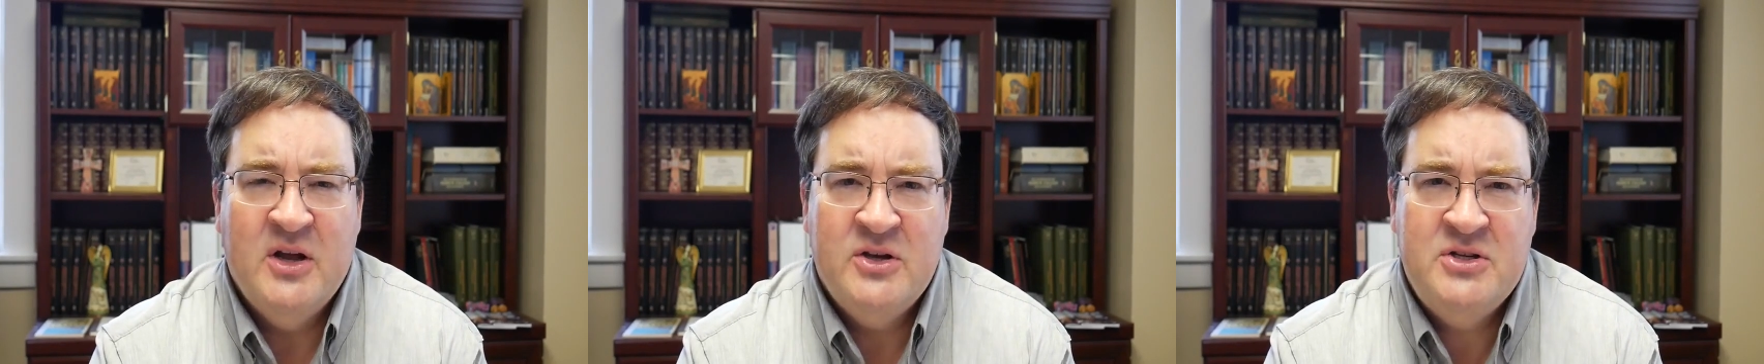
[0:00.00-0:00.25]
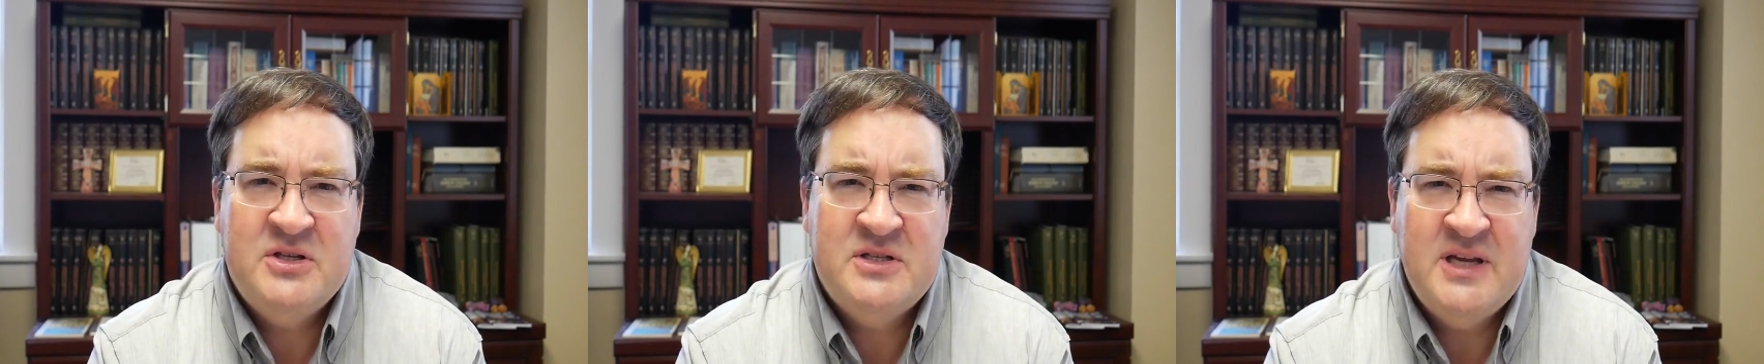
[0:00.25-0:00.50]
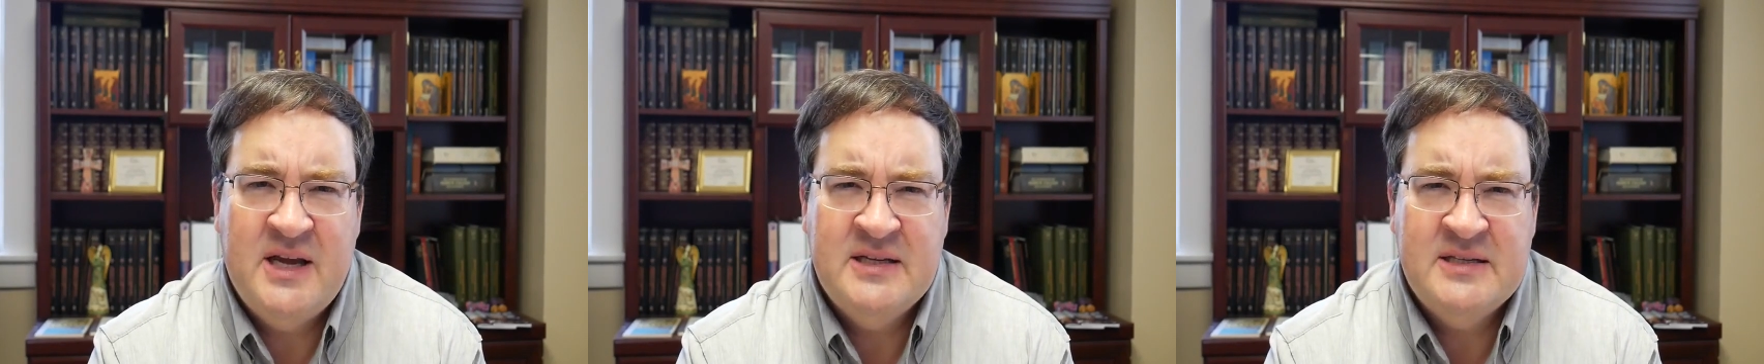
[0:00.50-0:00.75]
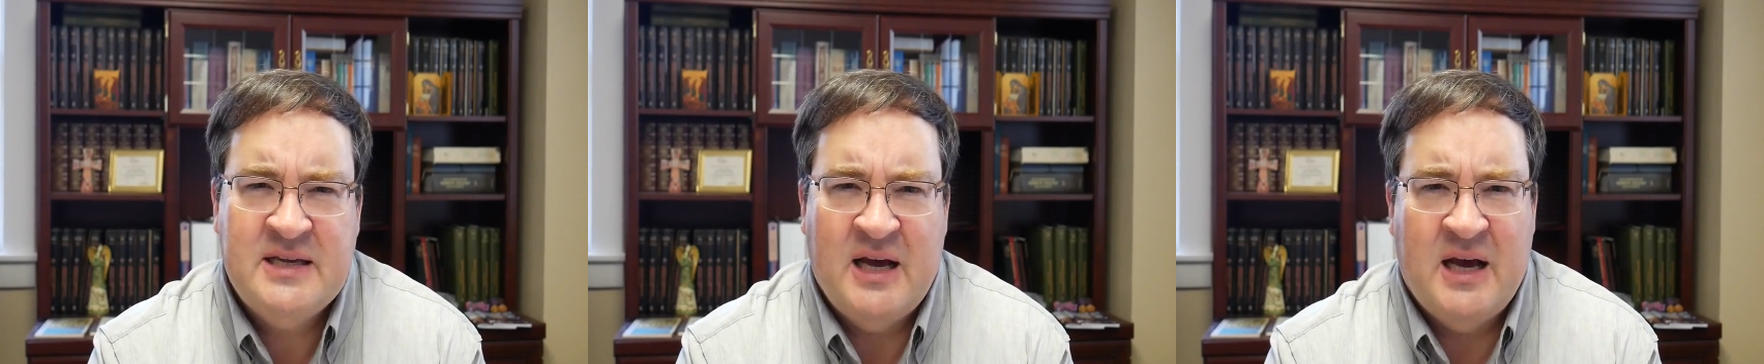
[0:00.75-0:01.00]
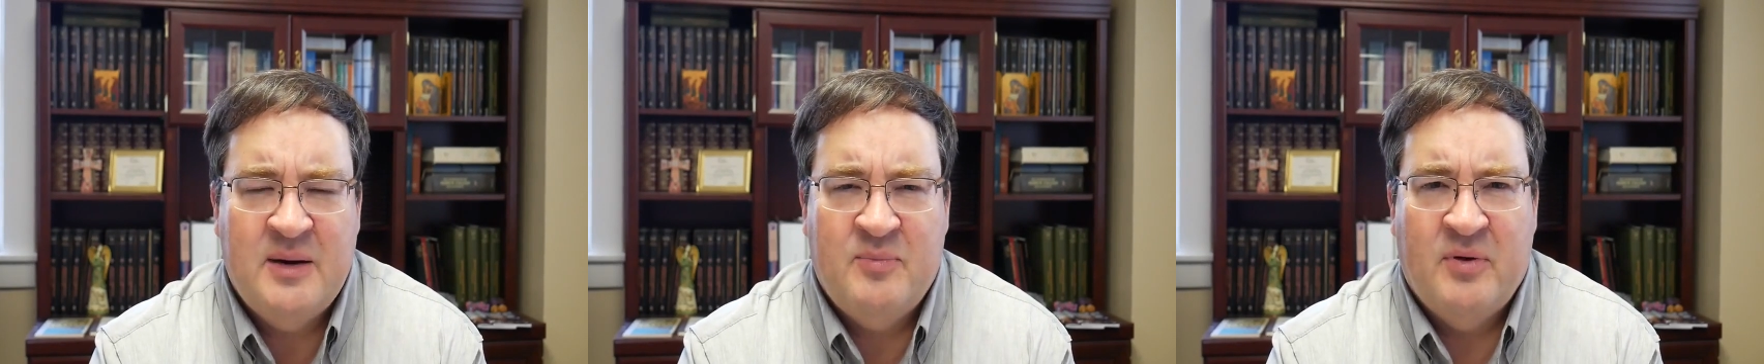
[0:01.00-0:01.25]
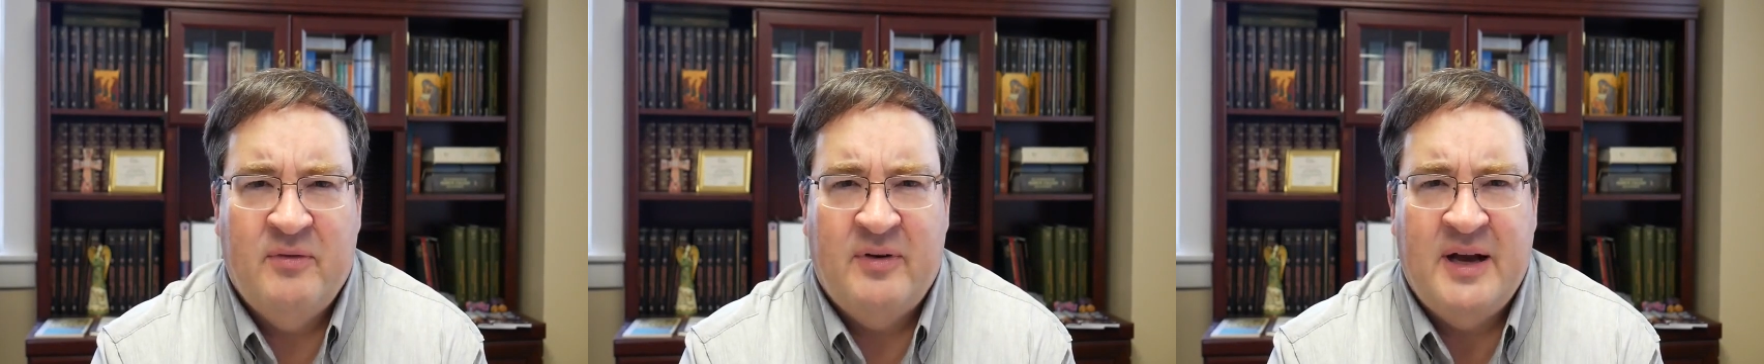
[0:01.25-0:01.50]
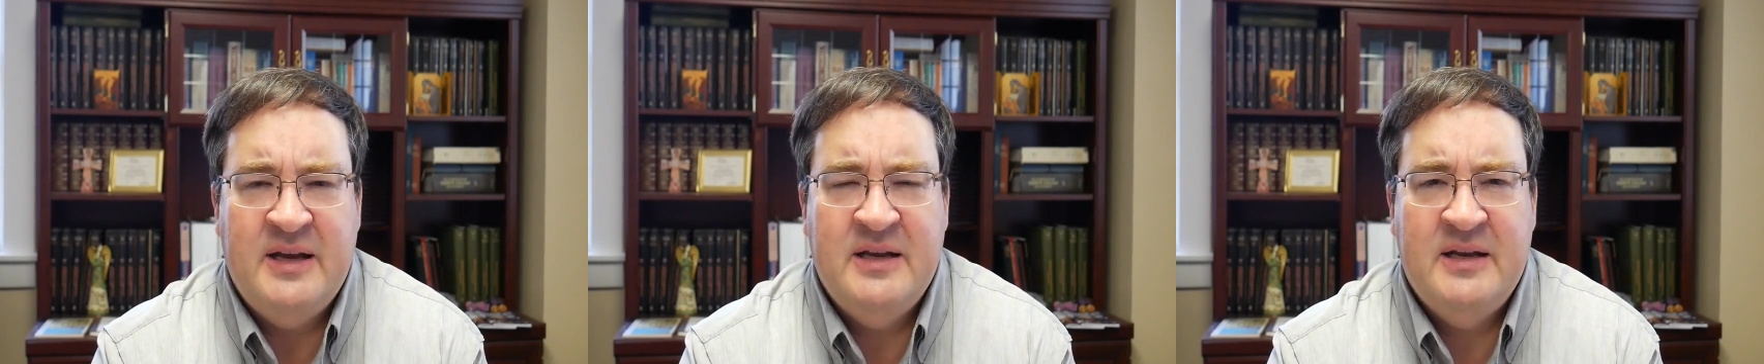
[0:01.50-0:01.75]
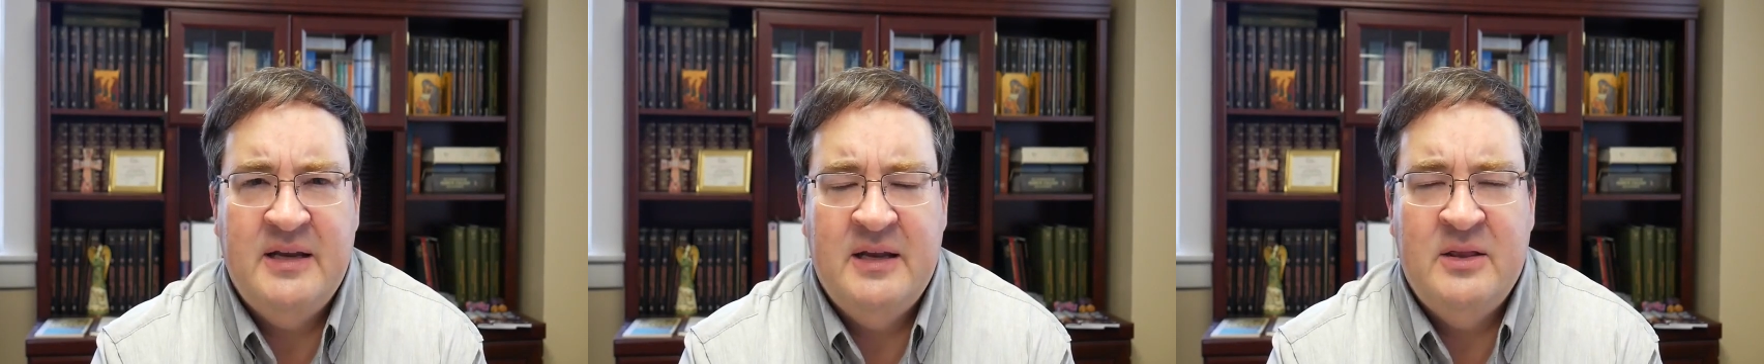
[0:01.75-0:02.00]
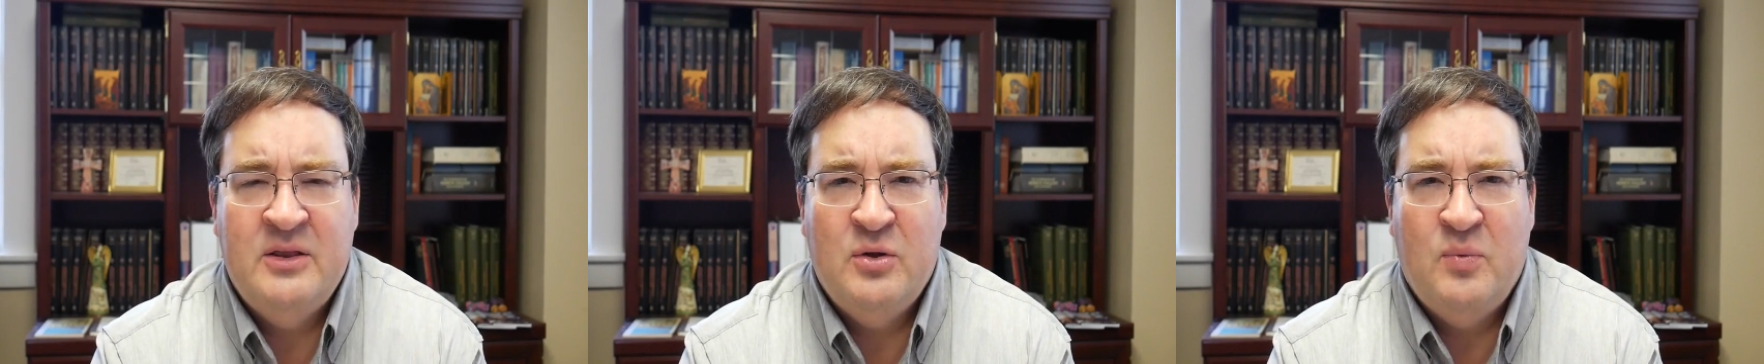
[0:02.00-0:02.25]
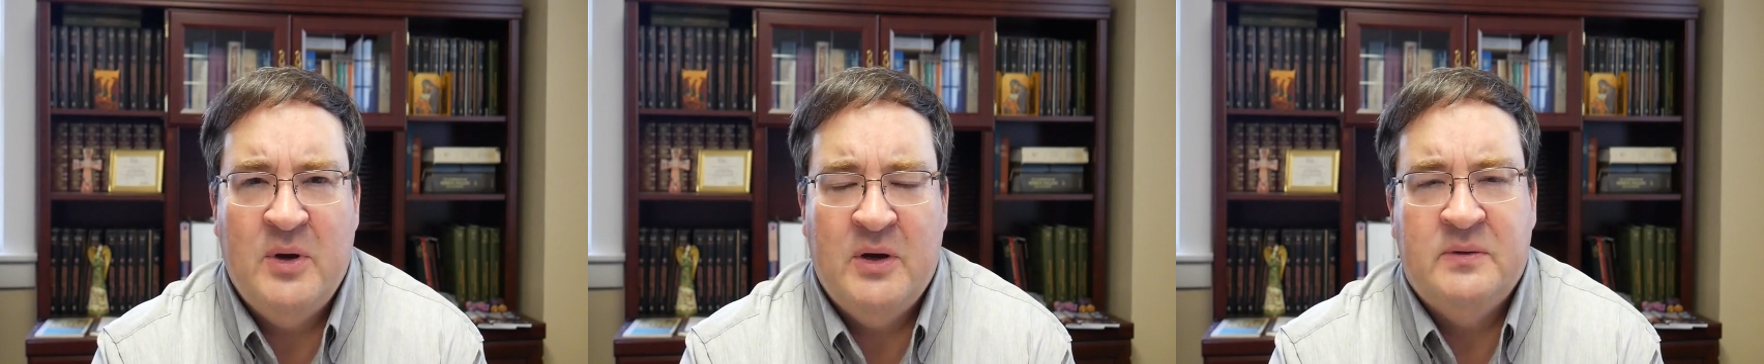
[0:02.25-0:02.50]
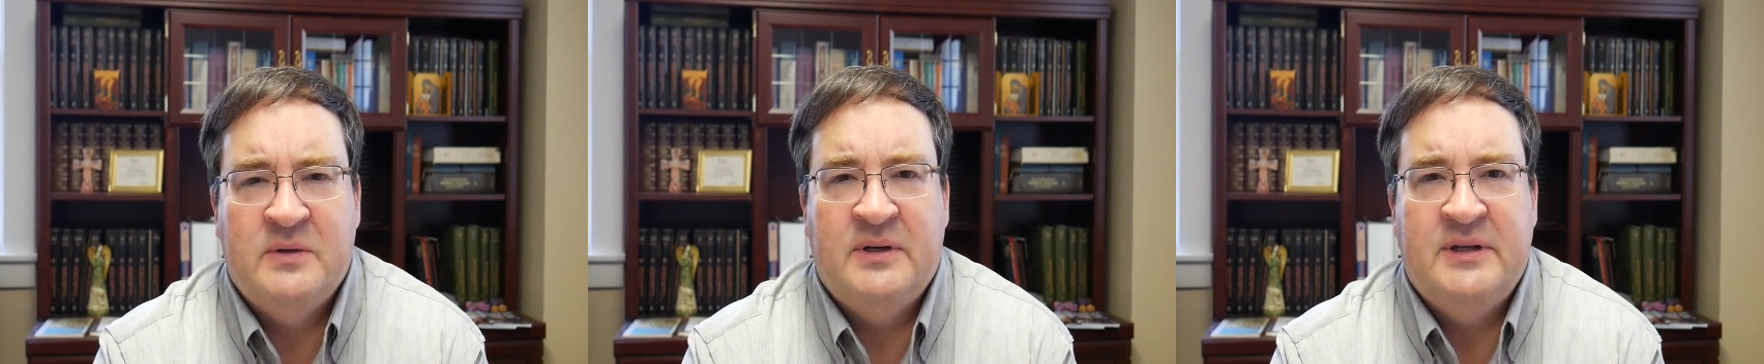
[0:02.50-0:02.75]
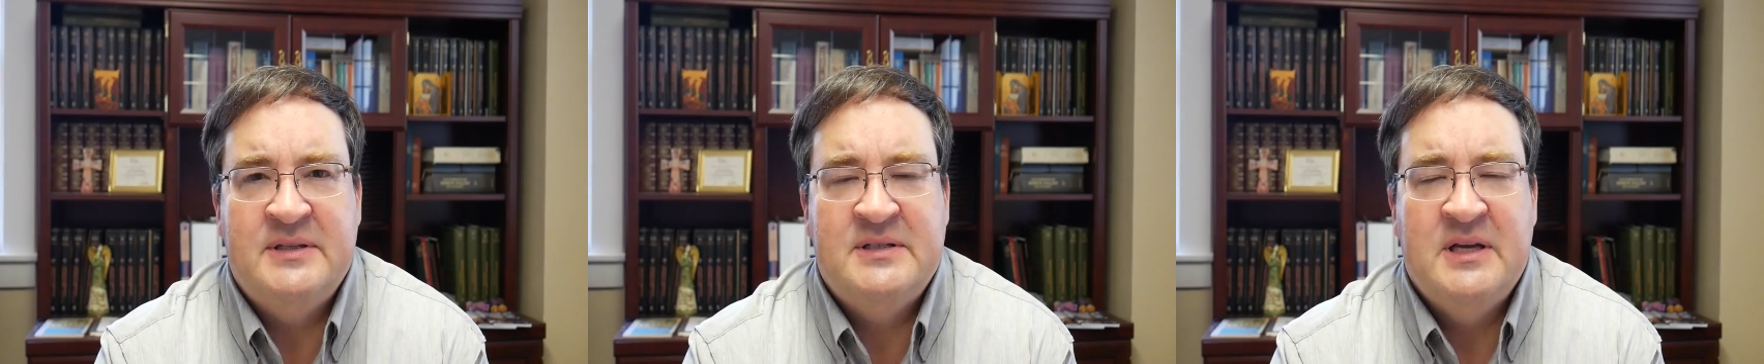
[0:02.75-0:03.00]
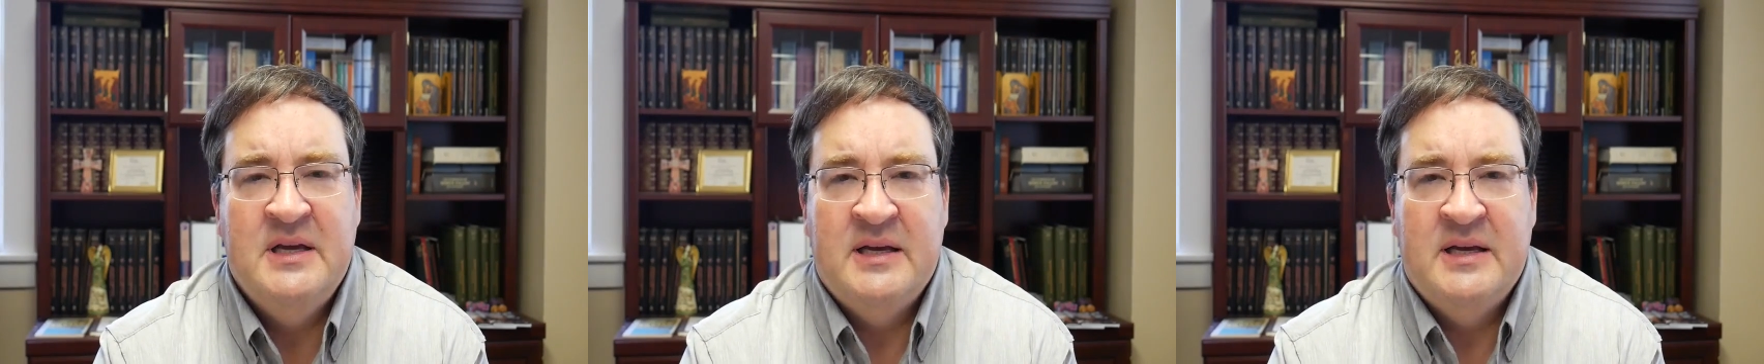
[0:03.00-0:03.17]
Just as God provided in the wilderness,